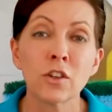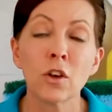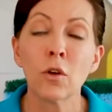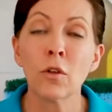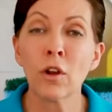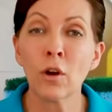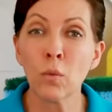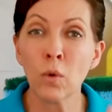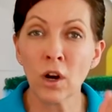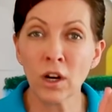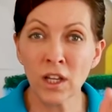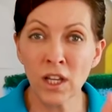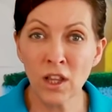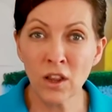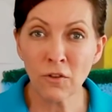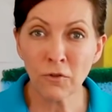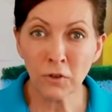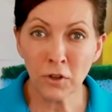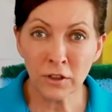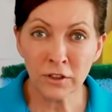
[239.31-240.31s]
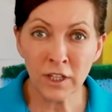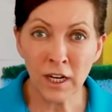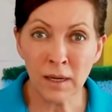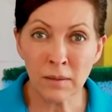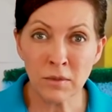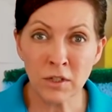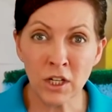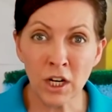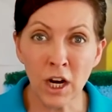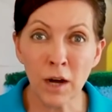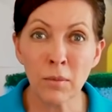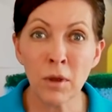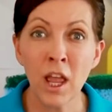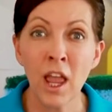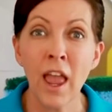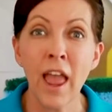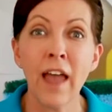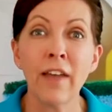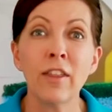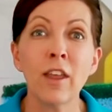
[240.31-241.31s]
So they're working the full time job
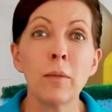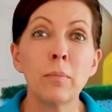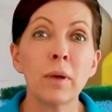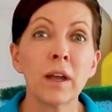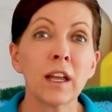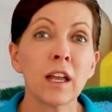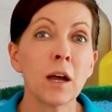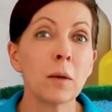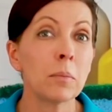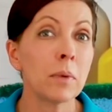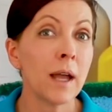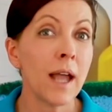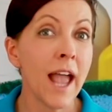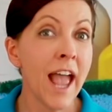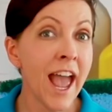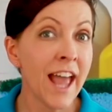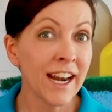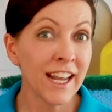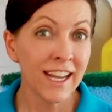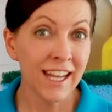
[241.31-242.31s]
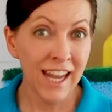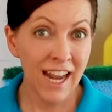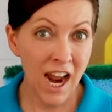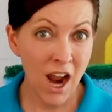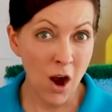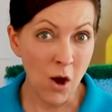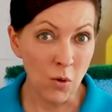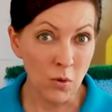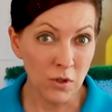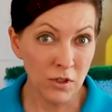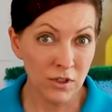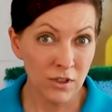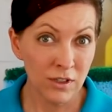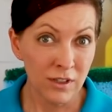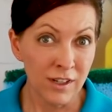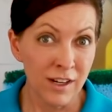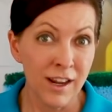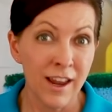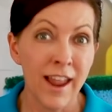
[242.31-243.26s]
and they pick up an account.